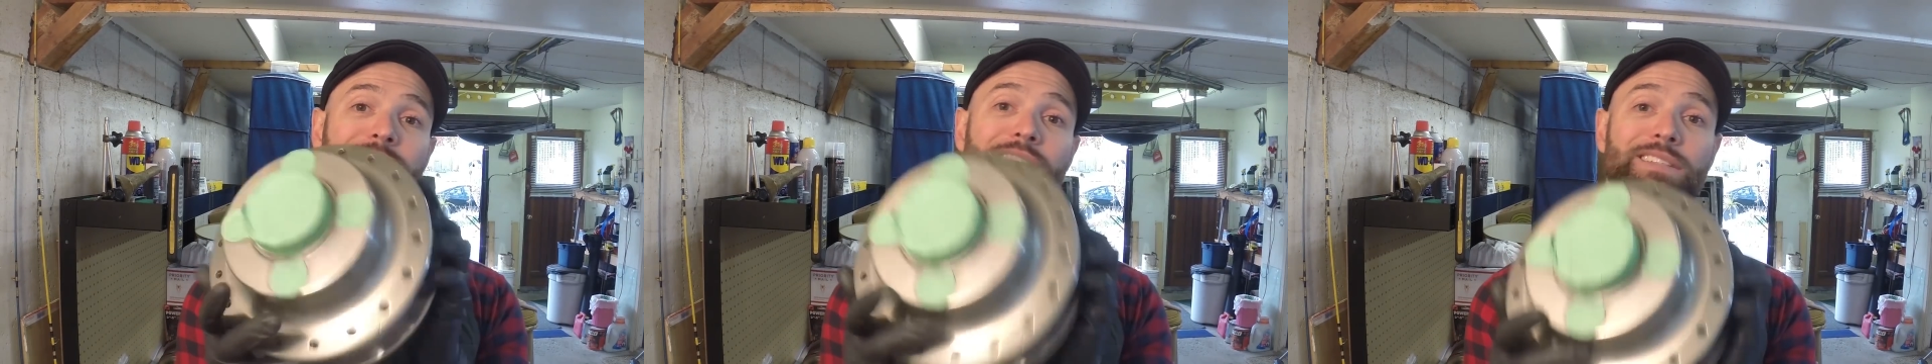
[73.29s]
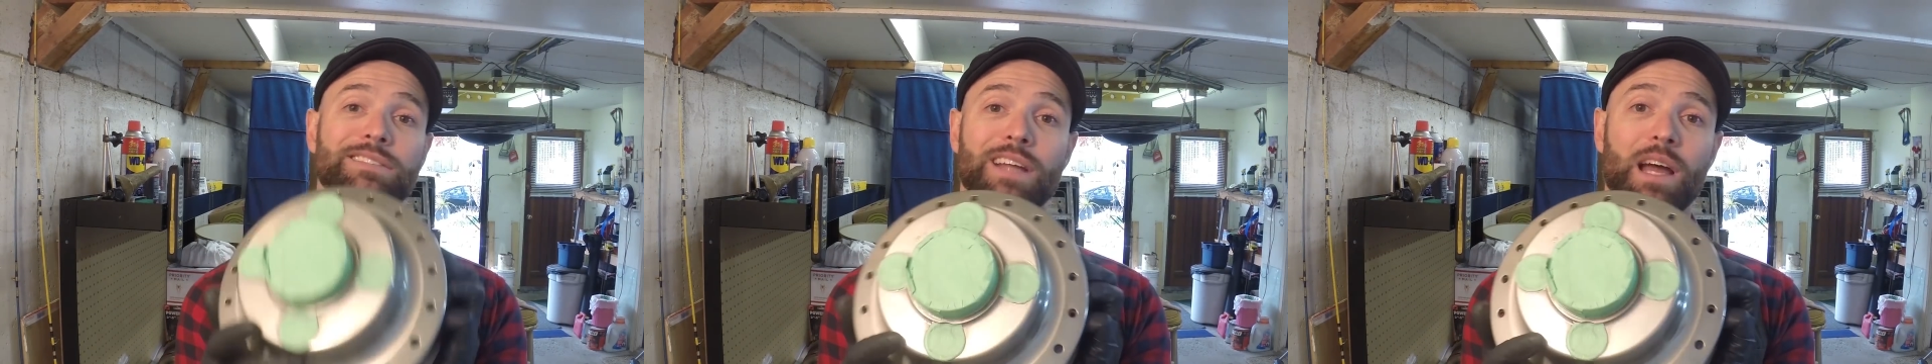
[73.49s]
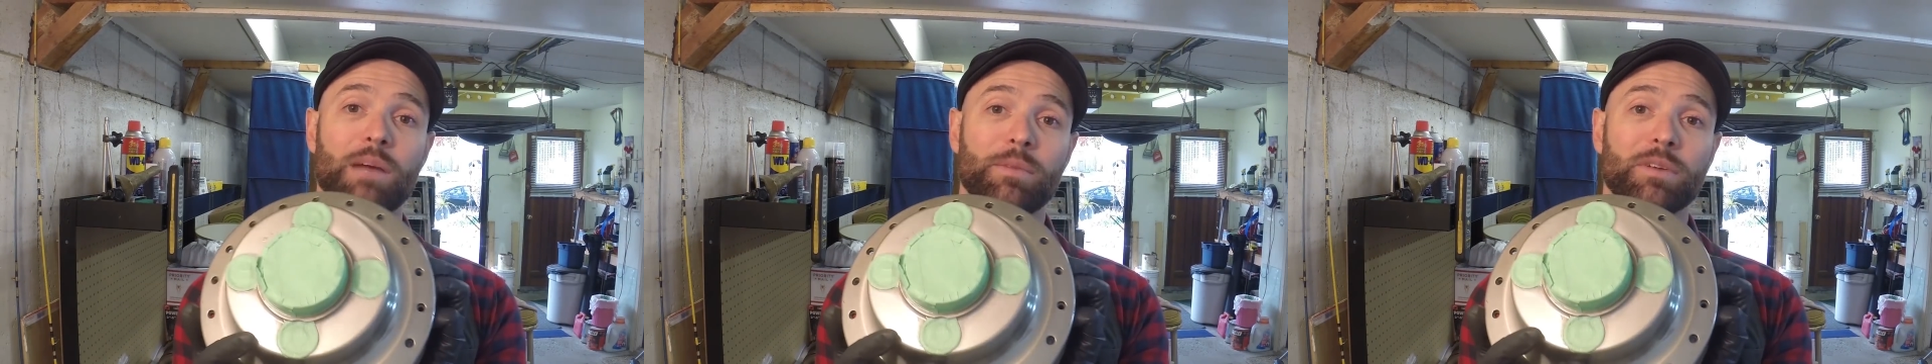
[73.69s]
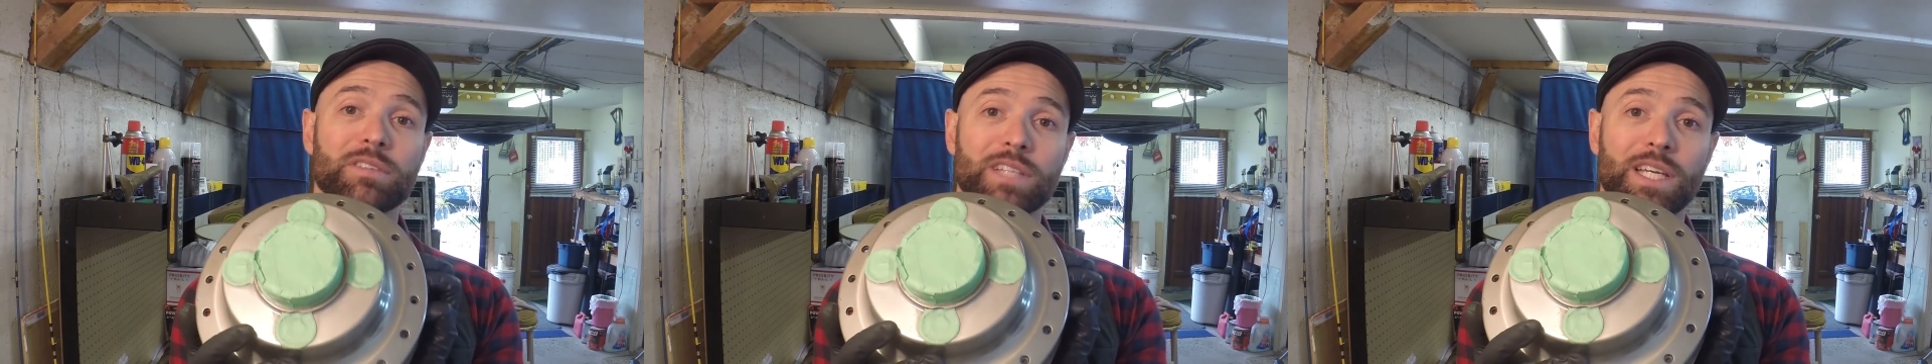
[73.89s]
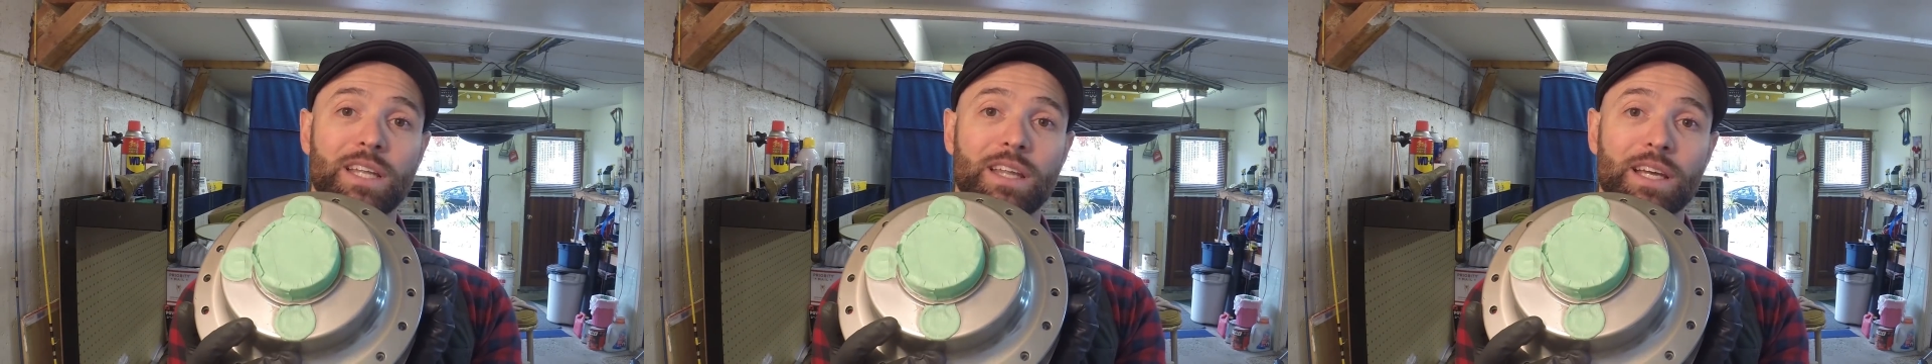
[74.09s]
next time you
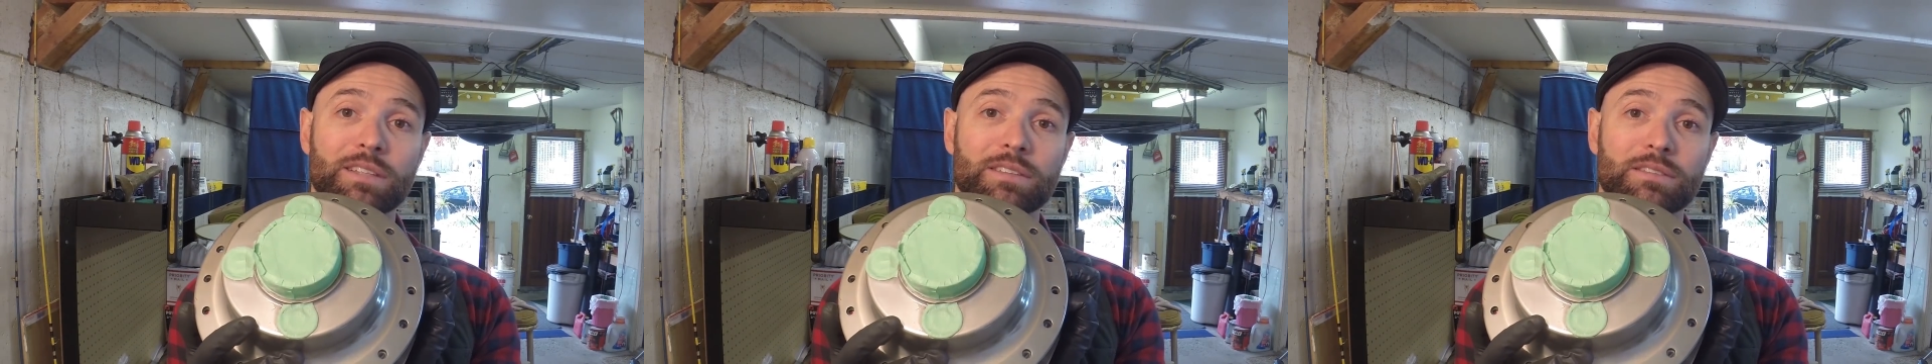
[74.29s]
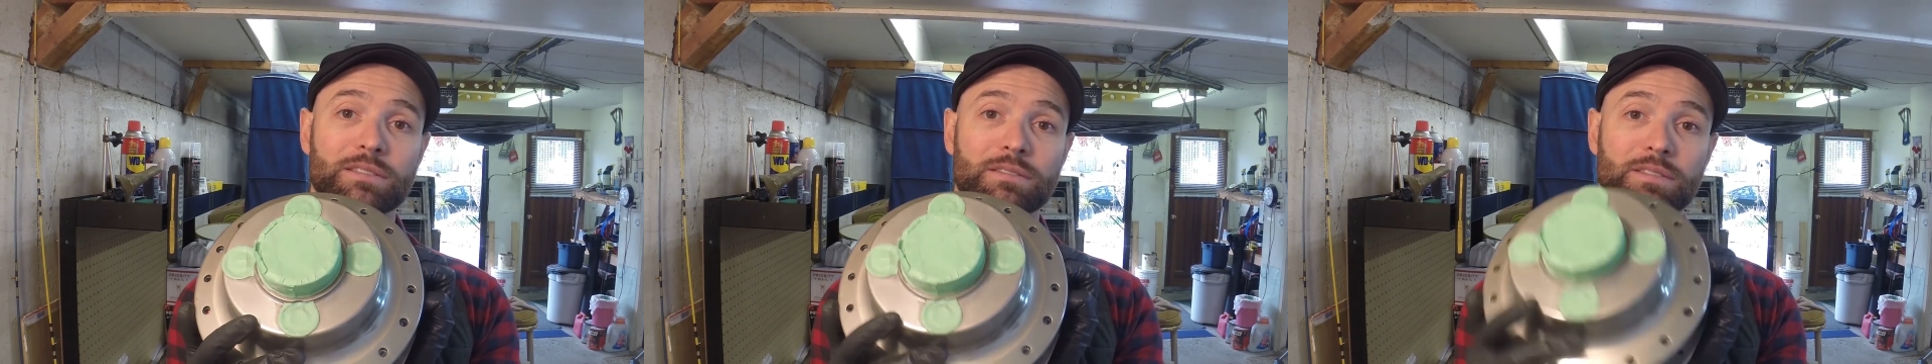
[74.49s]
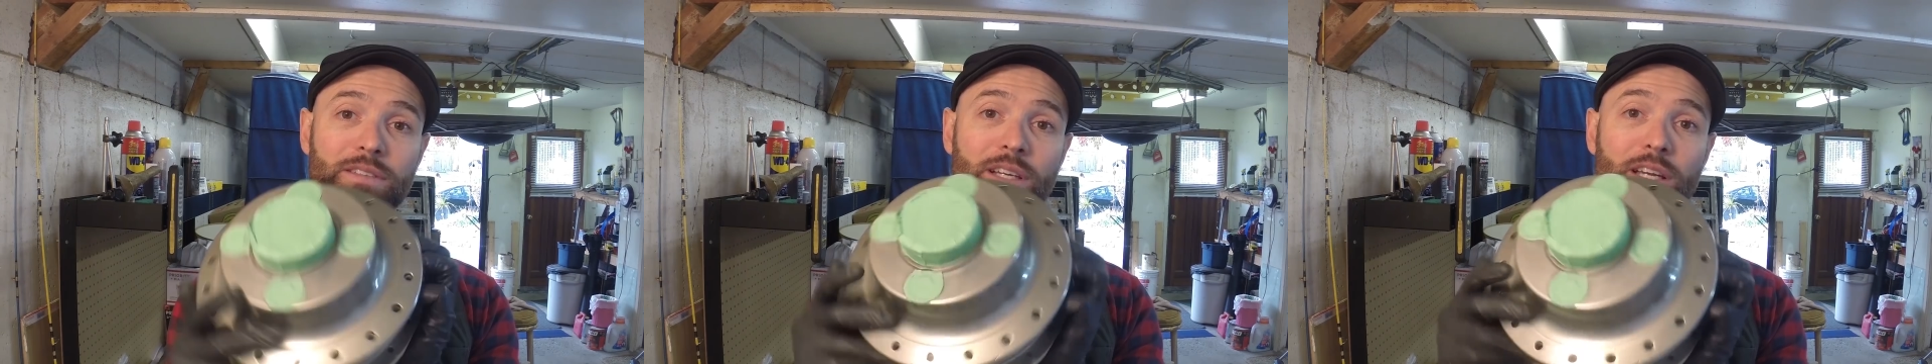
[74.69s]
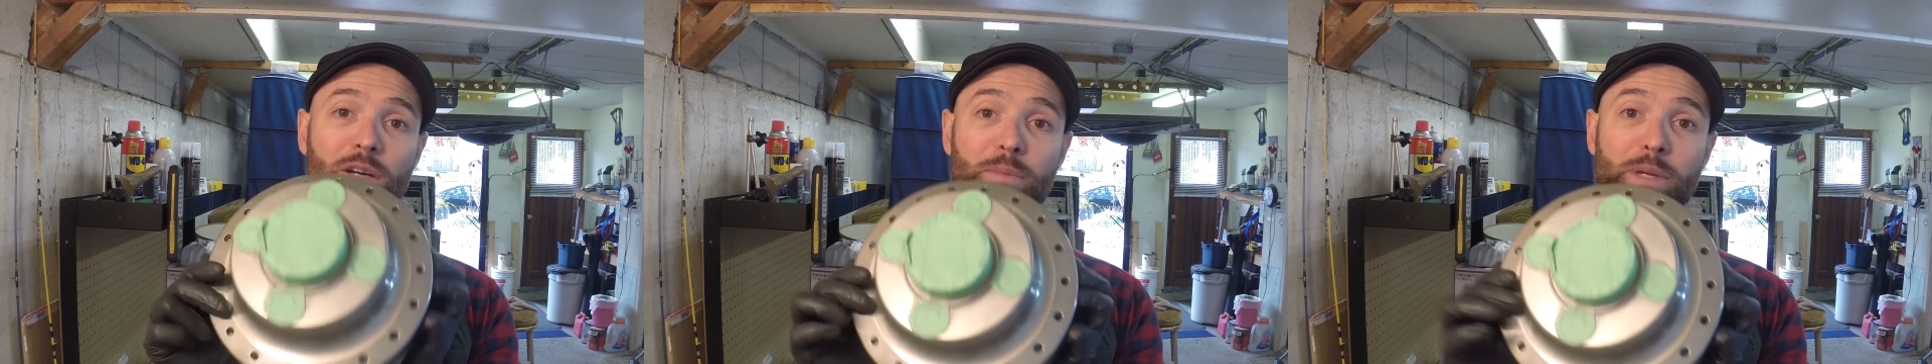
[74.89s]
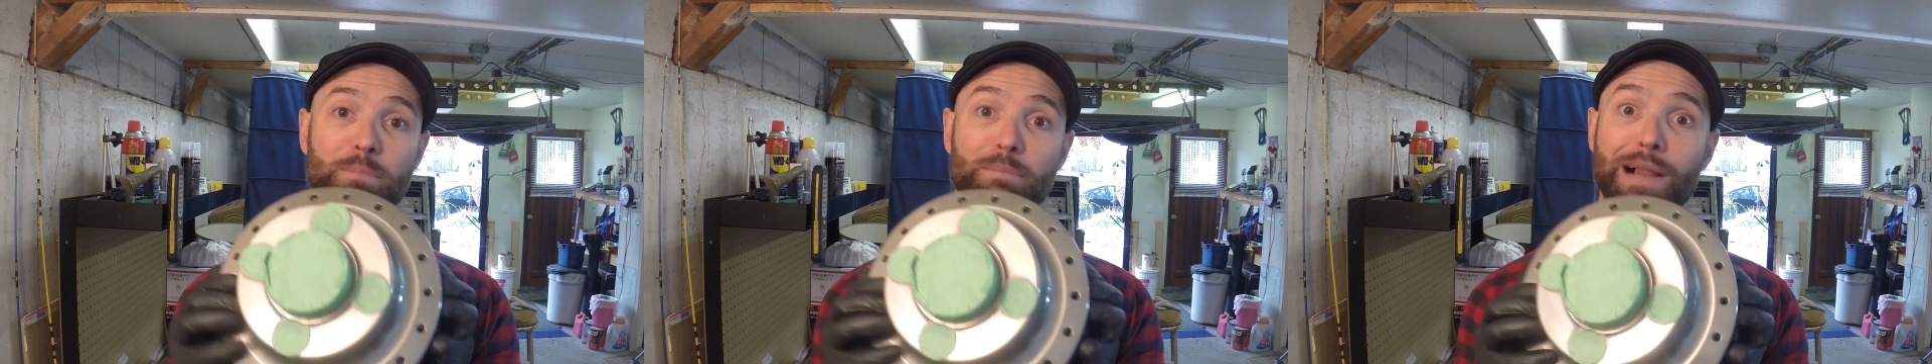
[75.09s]
see this, it'll be